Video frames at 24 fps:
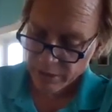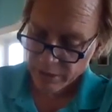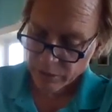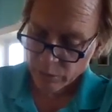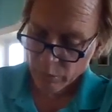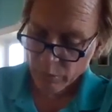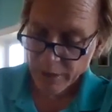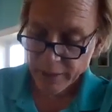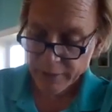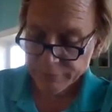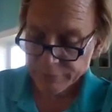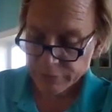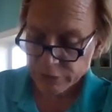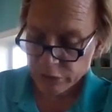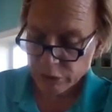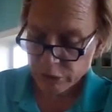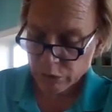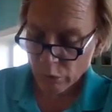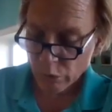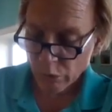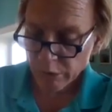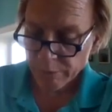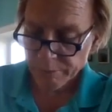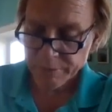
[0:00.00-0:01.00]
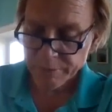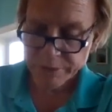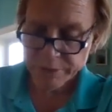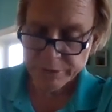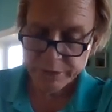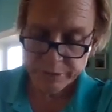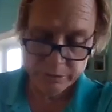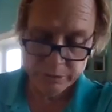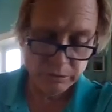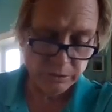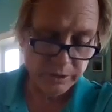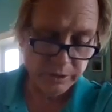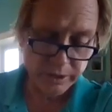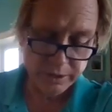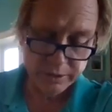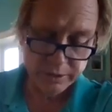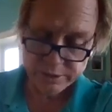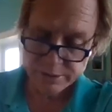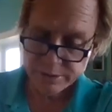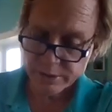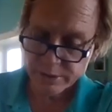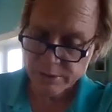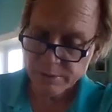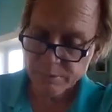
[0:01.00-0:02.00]
The weight of stored material. Okay,
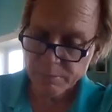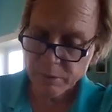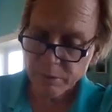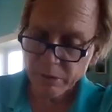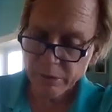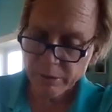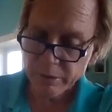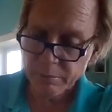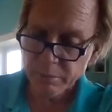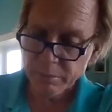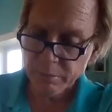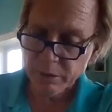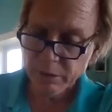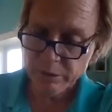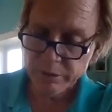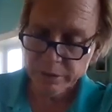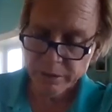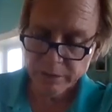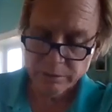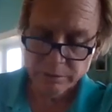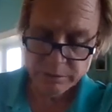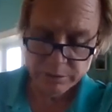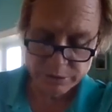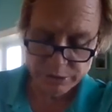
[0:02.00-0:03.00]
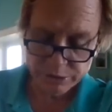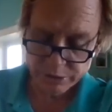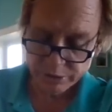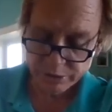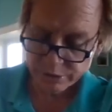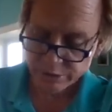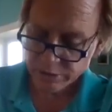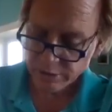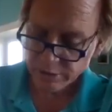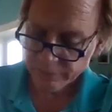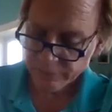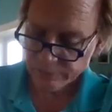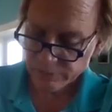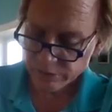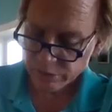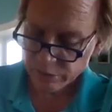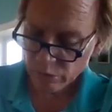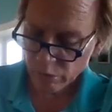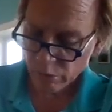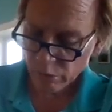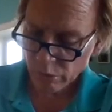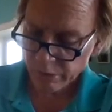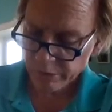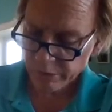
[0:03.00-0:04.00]
this isn't part of the building. It's just stuff
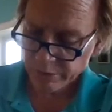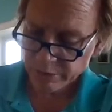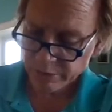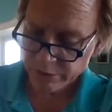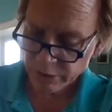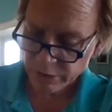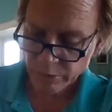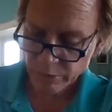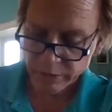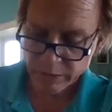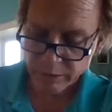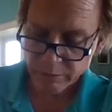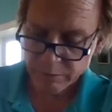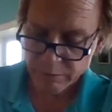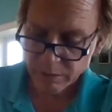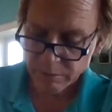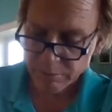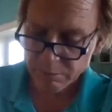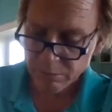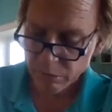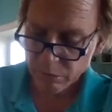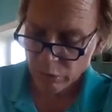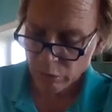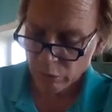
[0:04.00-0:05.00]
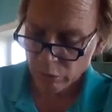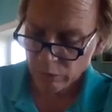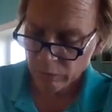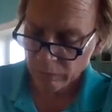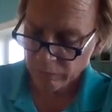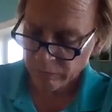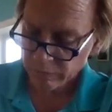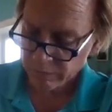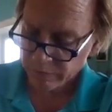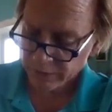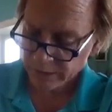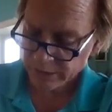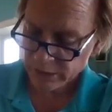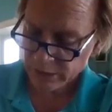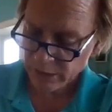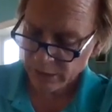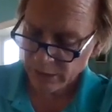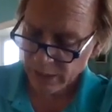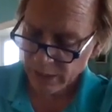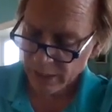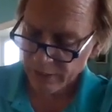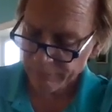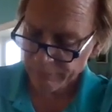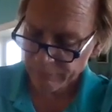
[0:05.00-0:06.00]
stored, so it can be moved. It's a
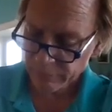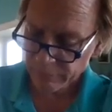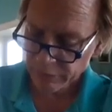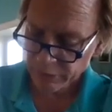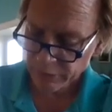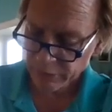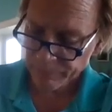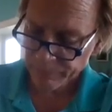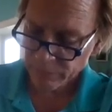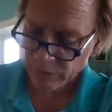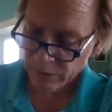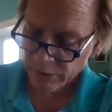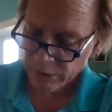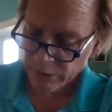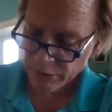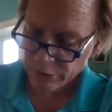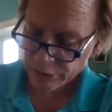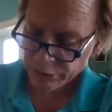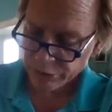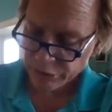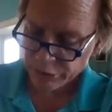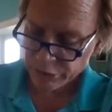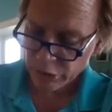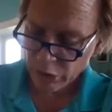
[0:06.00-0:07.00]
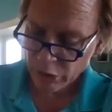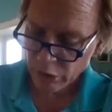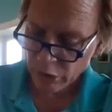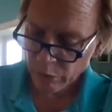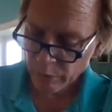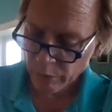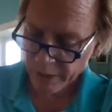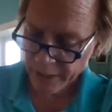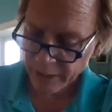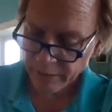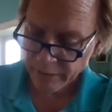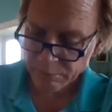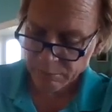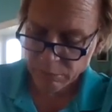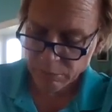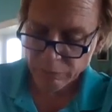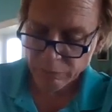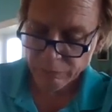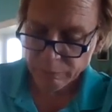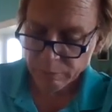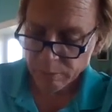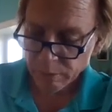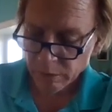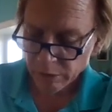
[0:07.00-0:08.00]
live load. Snow, rain,
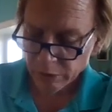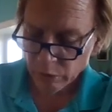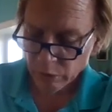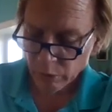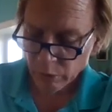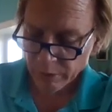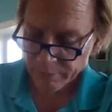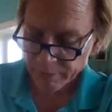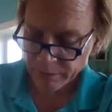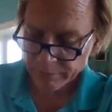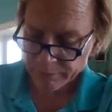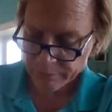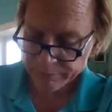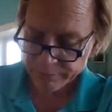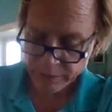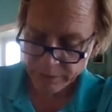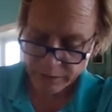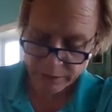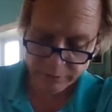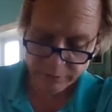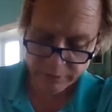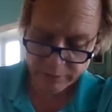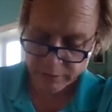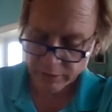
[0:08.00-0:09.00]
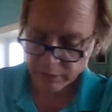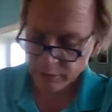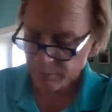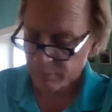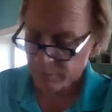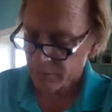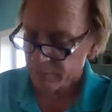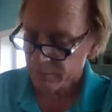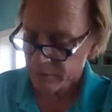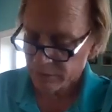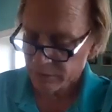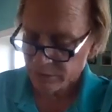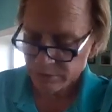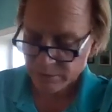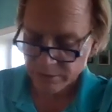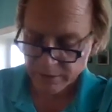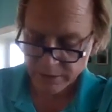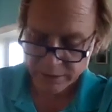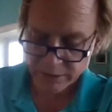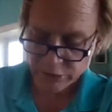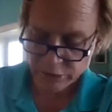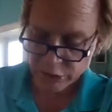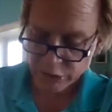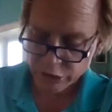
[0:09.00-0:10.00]
movable equipment, anything that can be
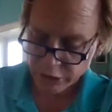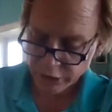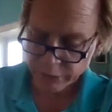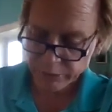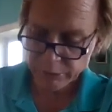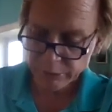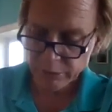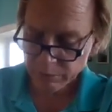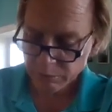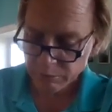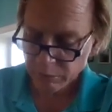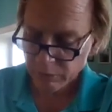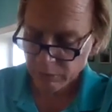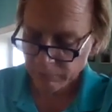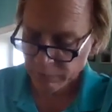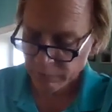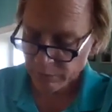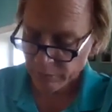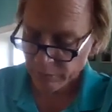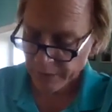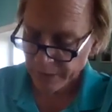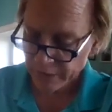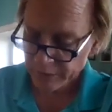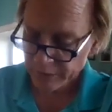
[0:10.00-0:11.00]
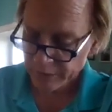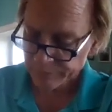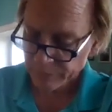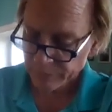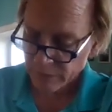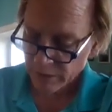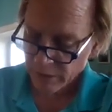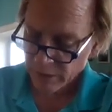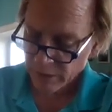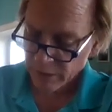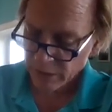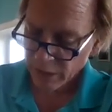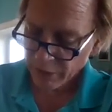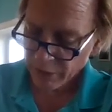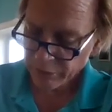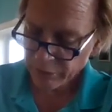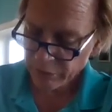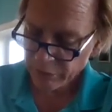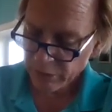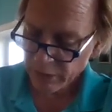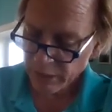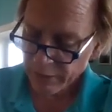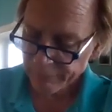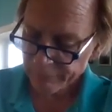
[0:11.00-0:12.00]
that is generally moved around.
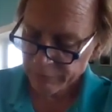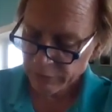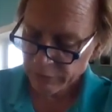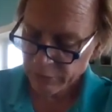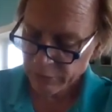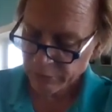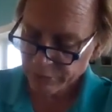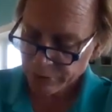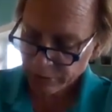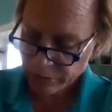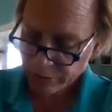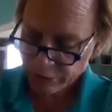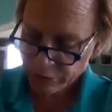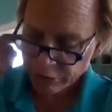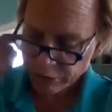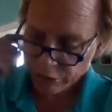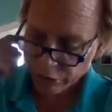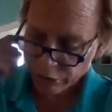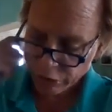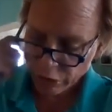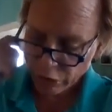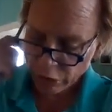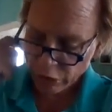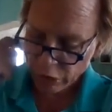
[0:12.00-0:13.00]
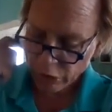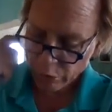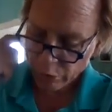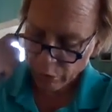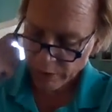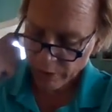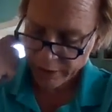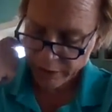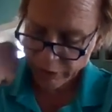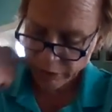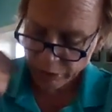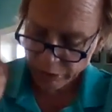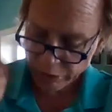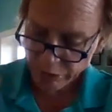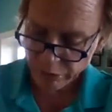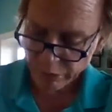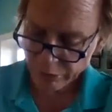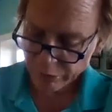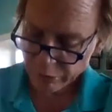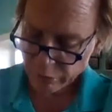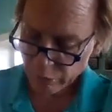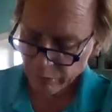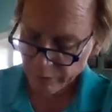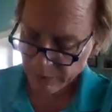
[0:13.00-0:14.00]
Other live loads such as wind or
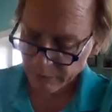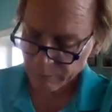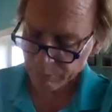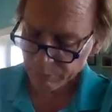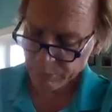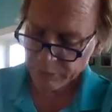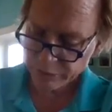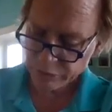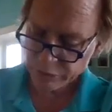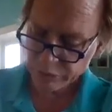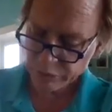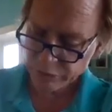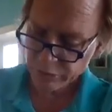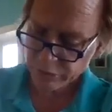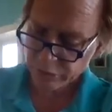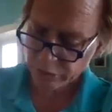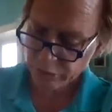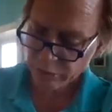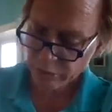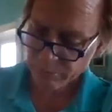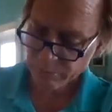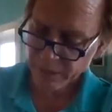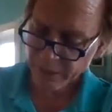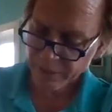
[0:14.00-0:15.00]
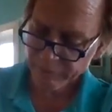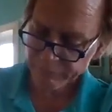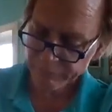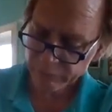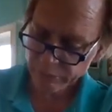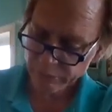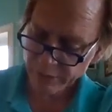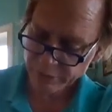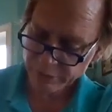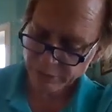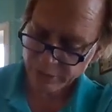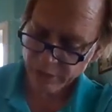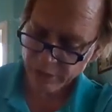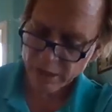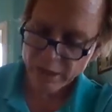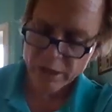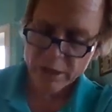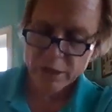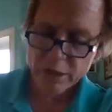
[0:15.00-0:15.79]
earthquake pressure due to backflow hydrogen.